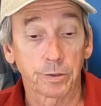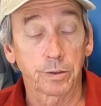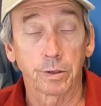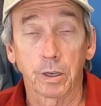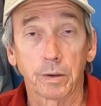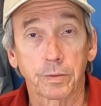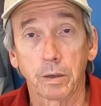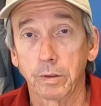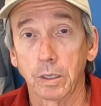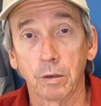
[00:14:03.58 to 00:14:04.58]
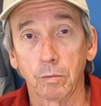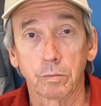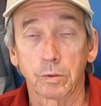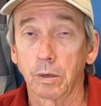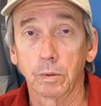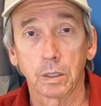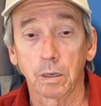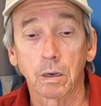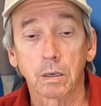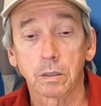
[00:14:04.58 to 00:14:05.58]
to the left of it, no trouble
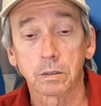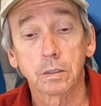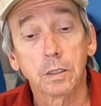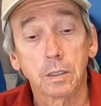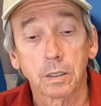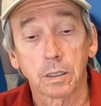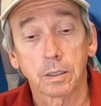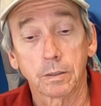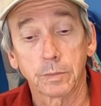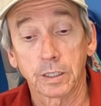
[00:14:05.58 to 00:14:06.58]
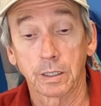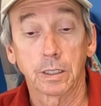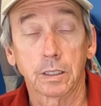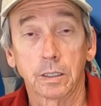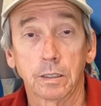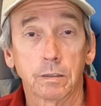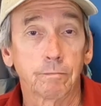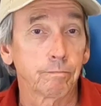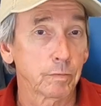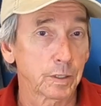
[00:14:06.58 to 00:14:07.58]
at all. Again,
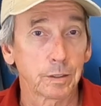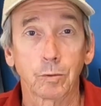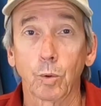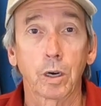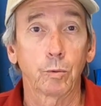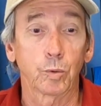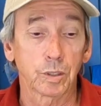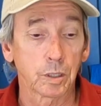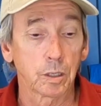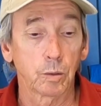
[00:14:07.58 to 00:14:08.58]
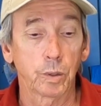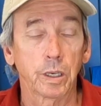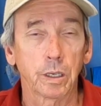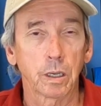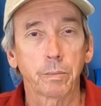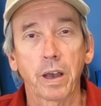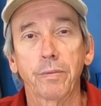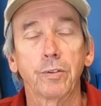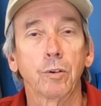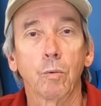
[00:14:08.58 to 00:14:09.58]
since the water was low, we ended up
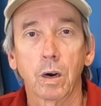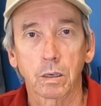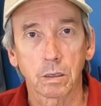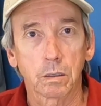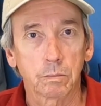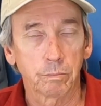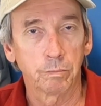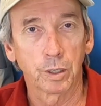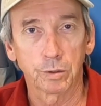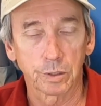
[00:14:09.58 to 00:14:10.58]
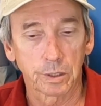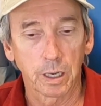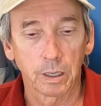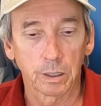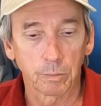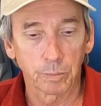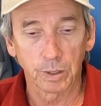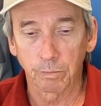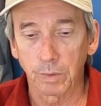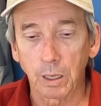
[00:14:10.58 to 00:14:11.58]
having to walk our boats down it,
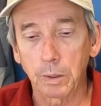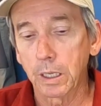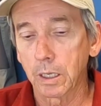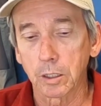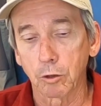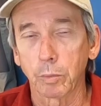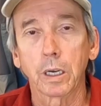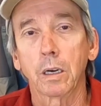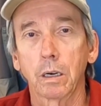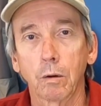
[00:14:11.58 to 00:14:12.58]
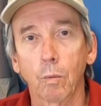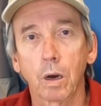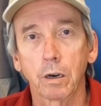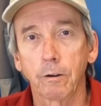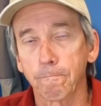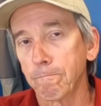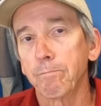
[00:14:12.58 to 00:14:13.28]
but maybe at a little bit higher water,